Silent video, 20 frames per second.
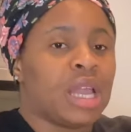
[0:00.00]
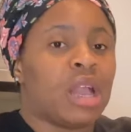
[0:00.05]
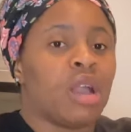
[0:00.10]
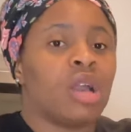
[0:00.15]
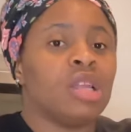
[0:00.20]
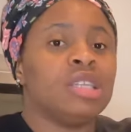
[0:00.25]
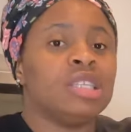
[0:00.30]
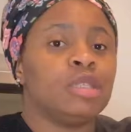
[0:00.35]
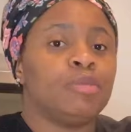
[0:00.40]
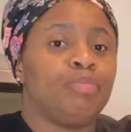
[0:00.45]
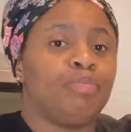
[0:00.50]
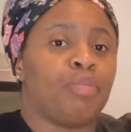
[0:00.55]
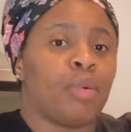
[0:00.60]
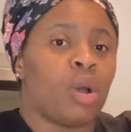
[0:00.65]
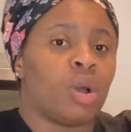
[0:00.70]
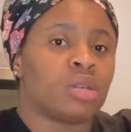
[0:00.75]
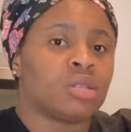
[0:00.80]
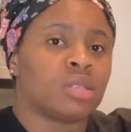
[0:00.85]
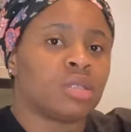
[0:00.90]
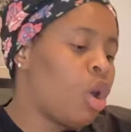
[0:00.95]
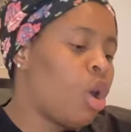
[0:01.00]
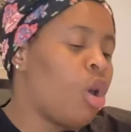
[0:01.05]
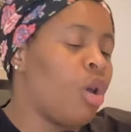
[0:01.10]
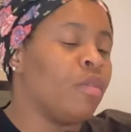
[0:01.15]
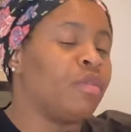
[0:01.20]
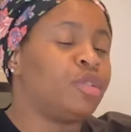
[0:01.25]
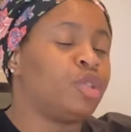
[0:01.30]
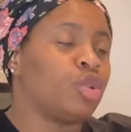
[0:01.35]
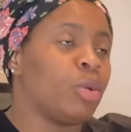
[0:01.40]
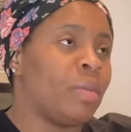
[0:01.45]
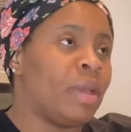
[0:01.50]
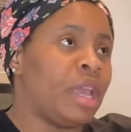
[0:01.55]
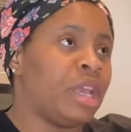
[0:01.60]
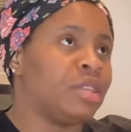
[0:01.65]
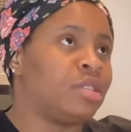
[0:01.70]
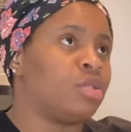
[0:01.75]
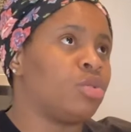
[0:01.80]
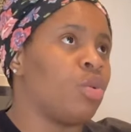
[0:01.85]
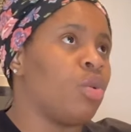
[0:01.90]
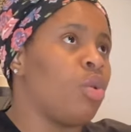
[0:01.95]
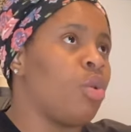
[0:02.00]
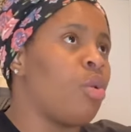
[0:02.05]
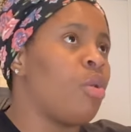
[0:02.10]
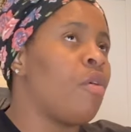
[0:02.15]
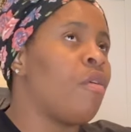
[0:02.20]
I got this box of tomato